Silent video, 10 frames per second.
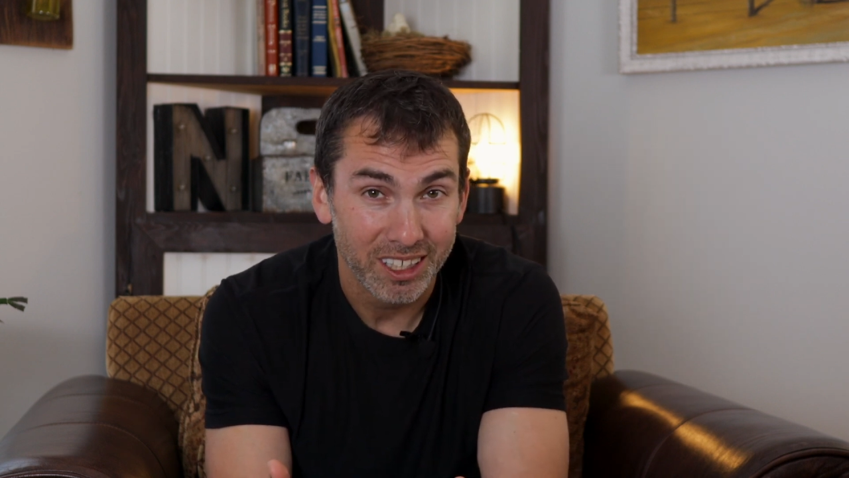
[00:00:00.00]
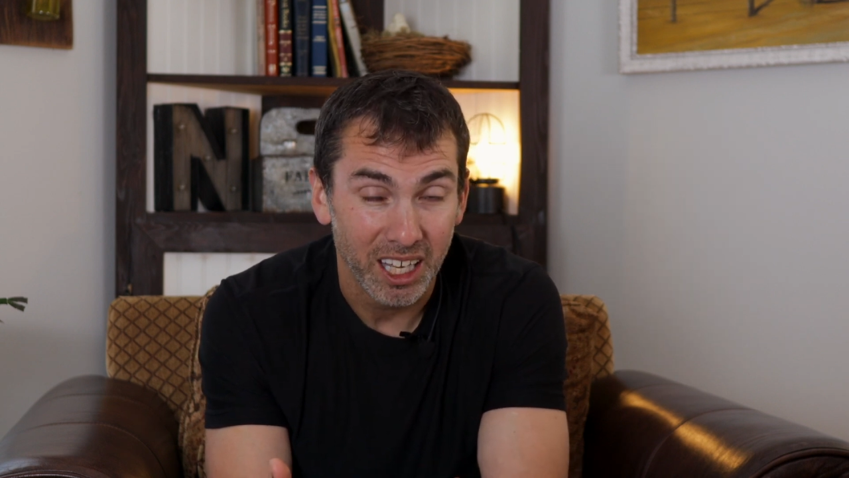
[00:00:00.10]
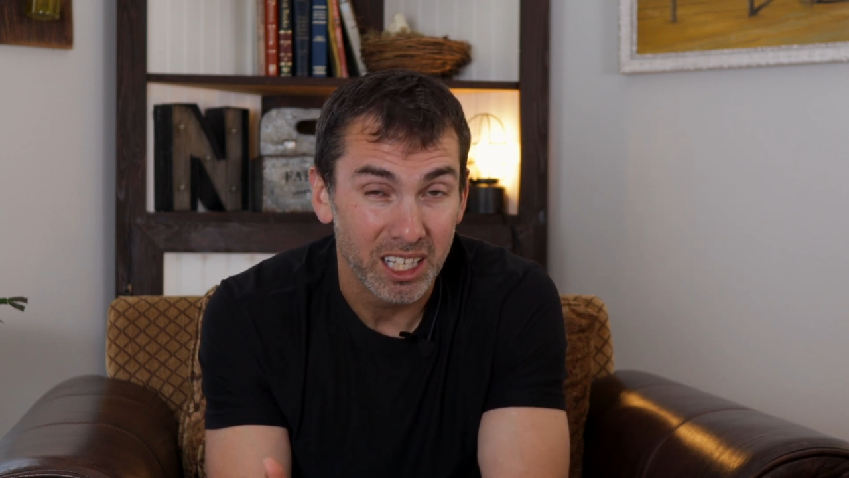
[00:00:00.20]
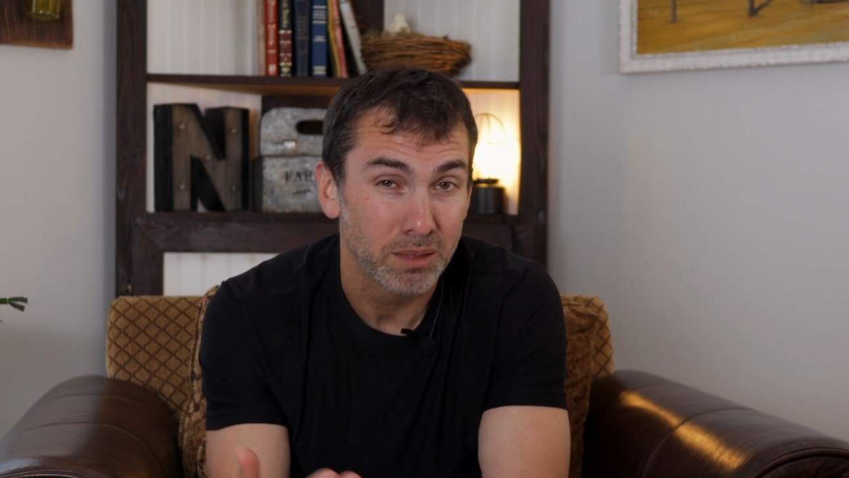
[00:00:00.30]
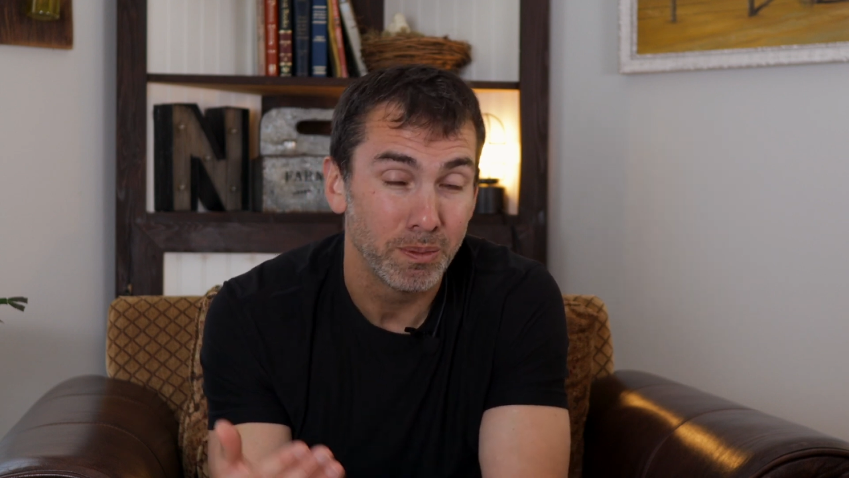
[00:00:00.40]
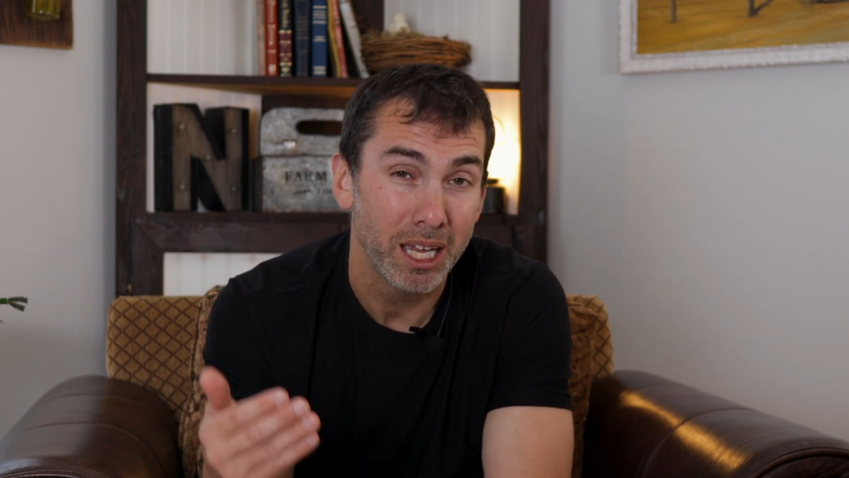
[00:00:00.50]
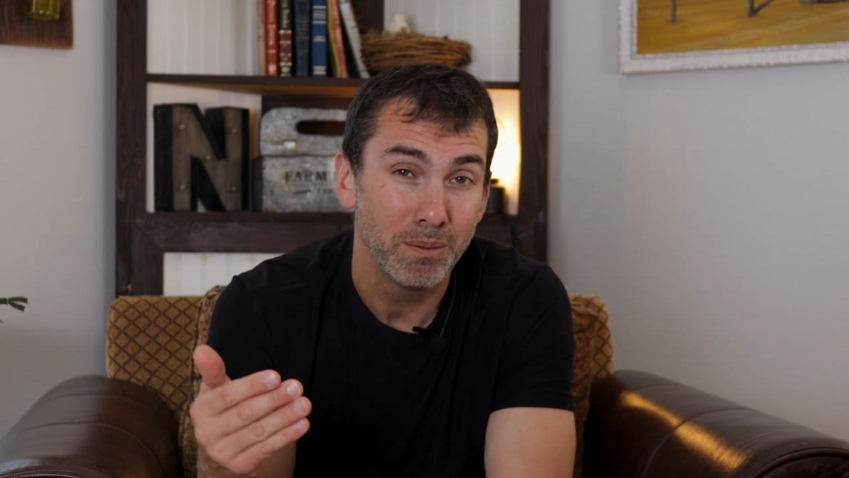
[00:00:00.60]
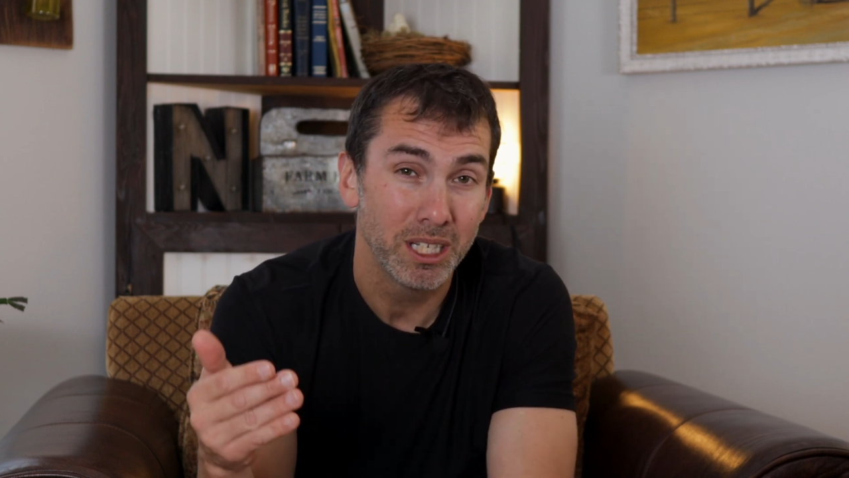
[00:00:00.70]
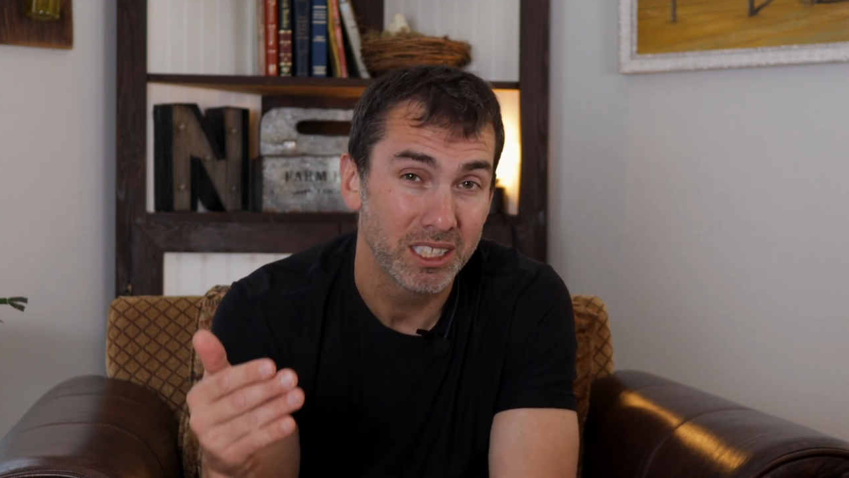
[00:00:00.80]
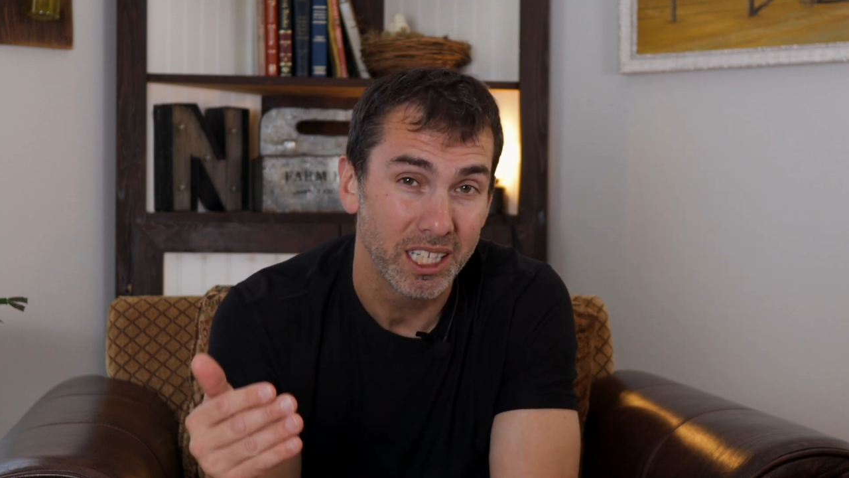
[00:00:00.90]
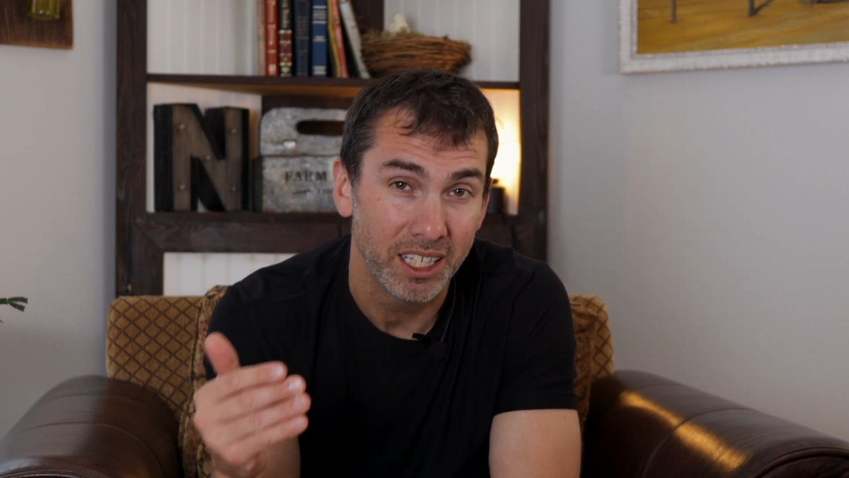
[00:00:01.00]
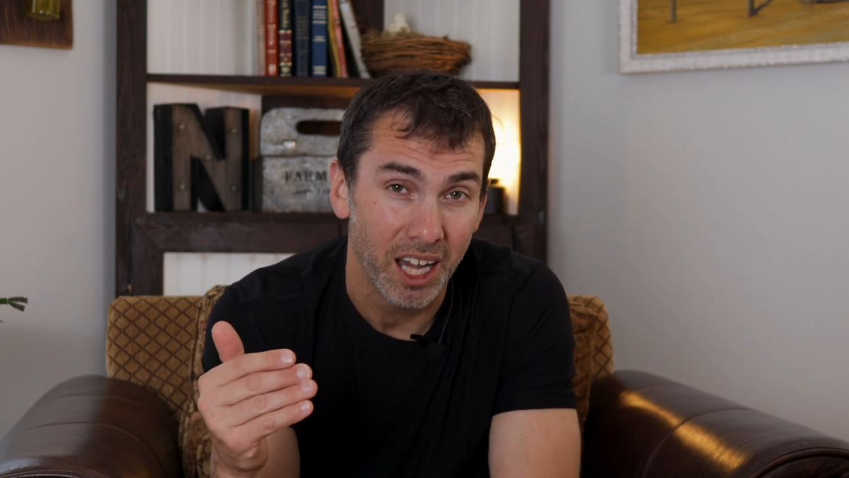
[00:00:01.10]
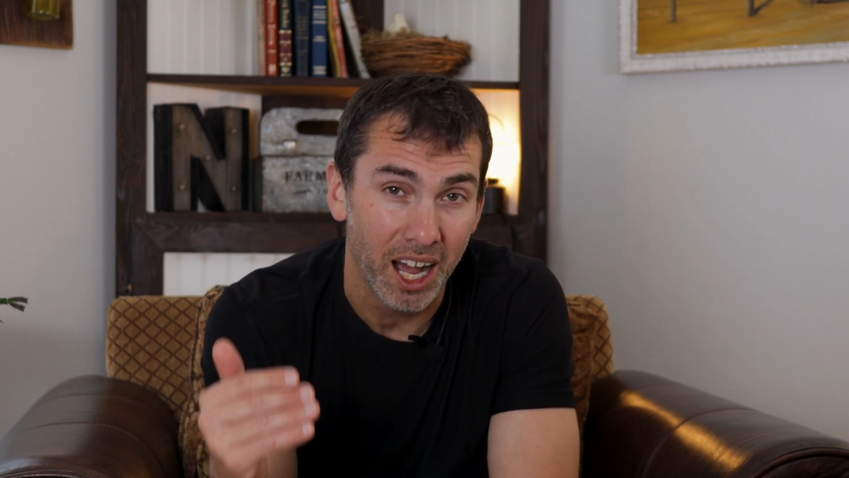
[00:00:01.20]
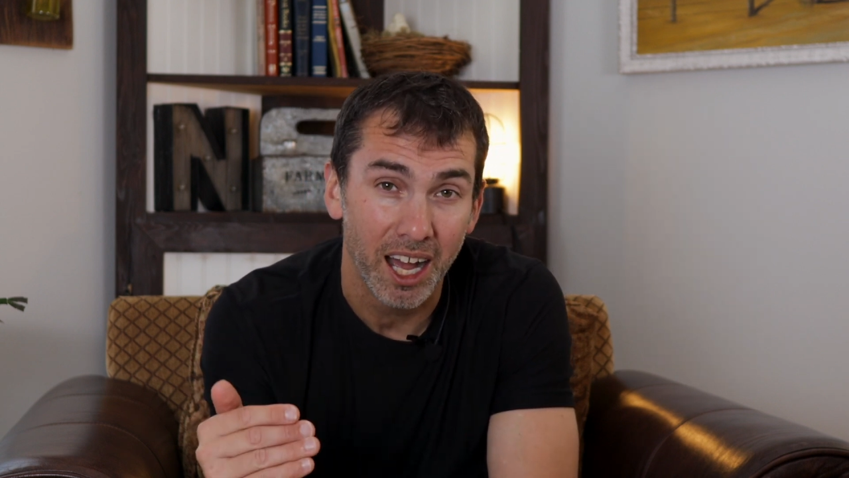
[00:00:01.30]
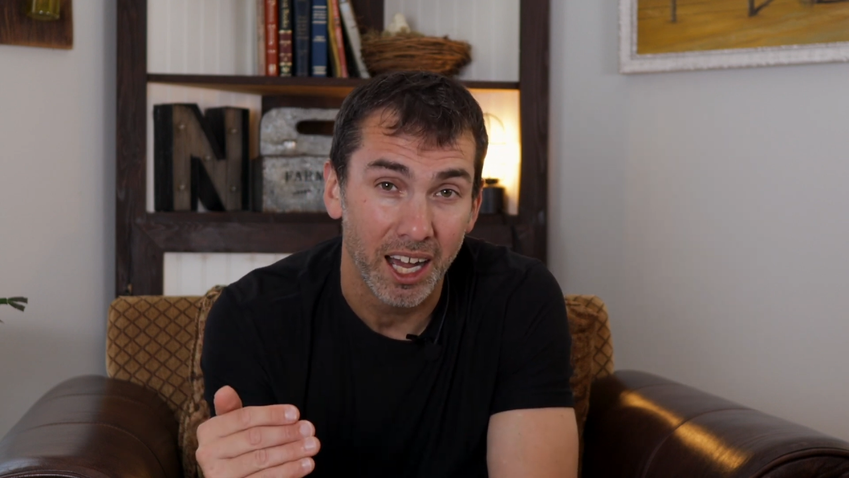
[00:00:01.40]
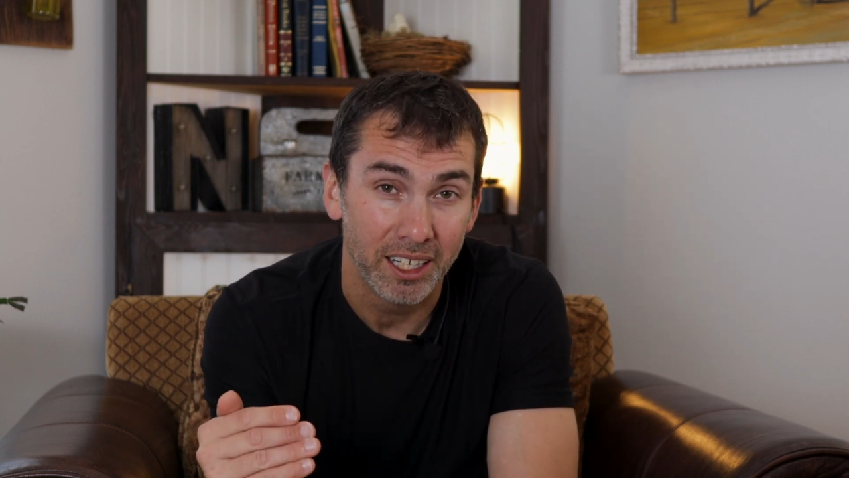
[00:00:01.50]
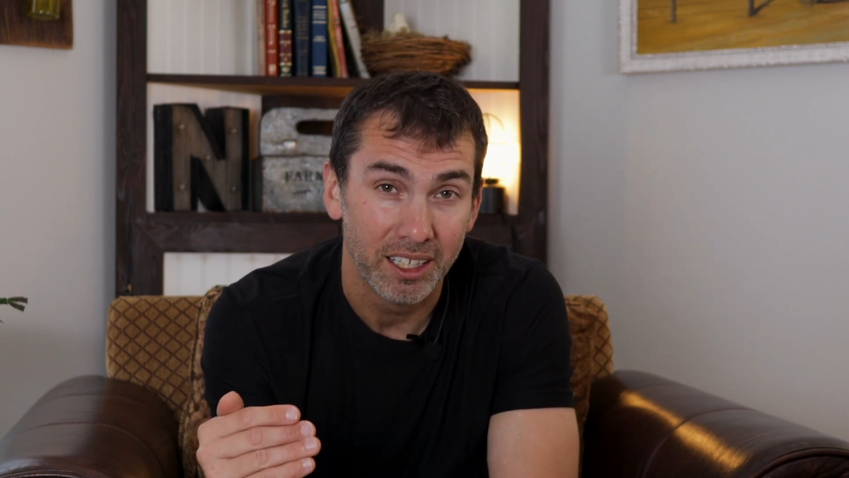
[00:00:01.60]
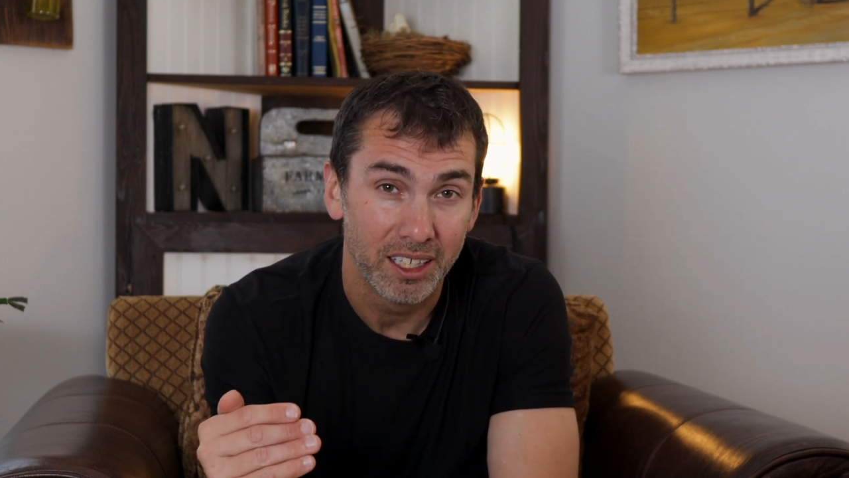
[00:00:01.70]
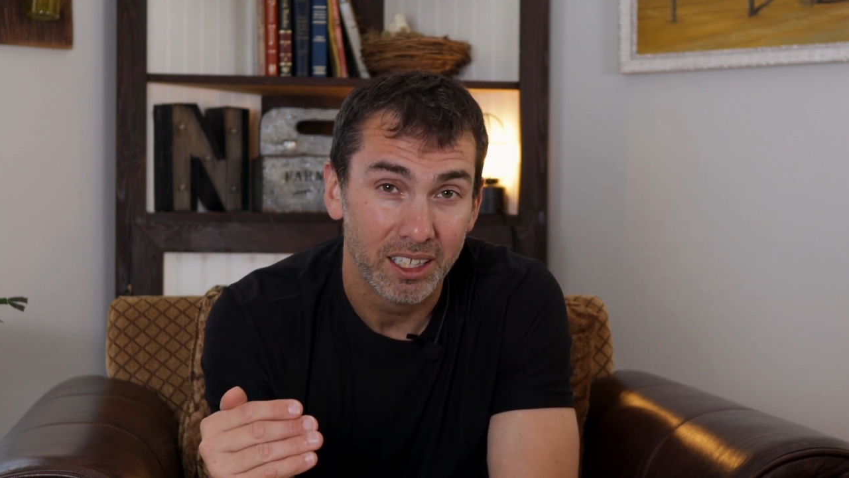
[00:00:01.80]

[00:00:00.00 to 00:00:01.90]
And it's made me see God